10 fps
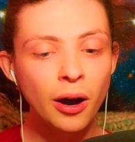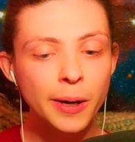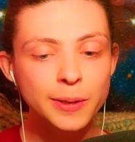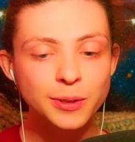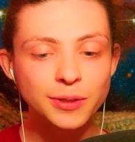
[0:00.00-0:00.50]

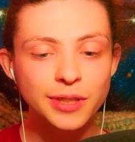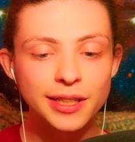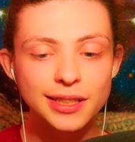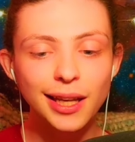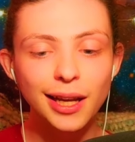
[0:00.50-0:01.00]

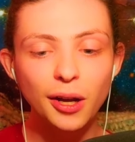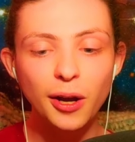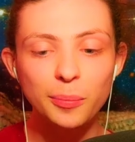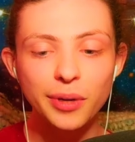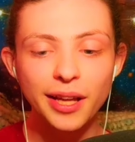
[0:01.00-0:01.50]
Arjuna's
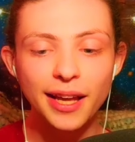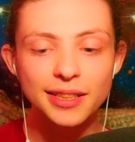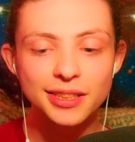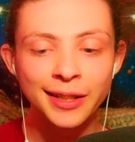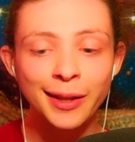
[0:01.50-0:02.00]

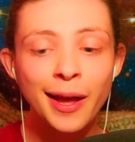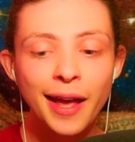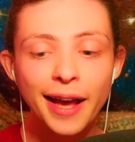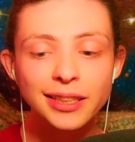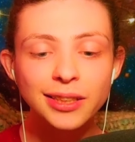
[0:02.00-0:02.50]
incomprehension
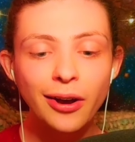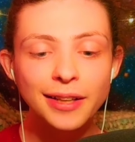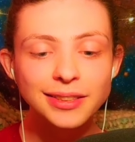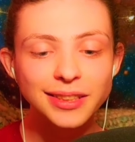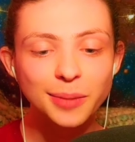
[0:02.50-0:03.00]
has
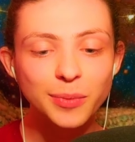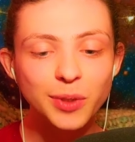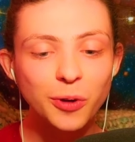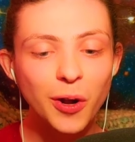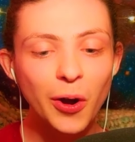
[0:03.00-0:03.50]
caused him
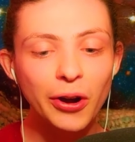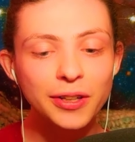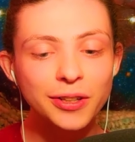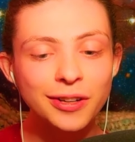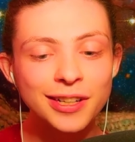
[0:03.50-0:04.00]
to
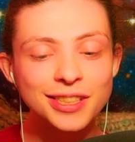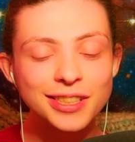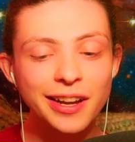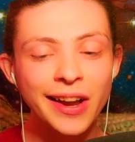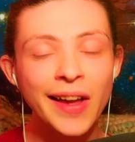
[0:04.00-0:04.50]
regard
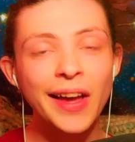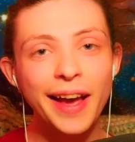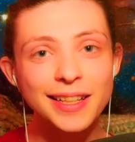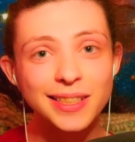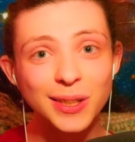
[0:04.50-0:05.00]
Krishna
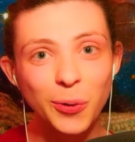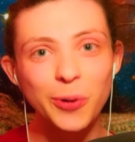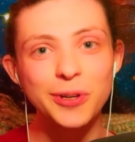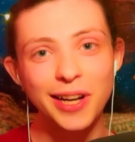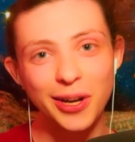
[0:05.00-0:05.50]
as an
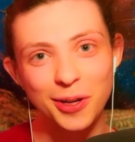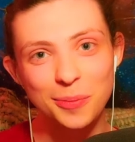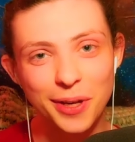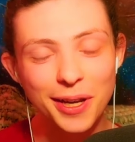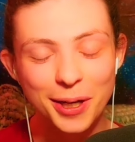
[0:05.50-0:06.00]

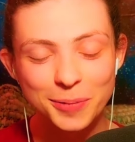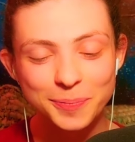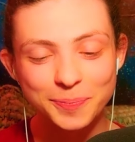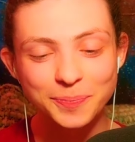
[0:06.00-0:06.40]
ordinary being.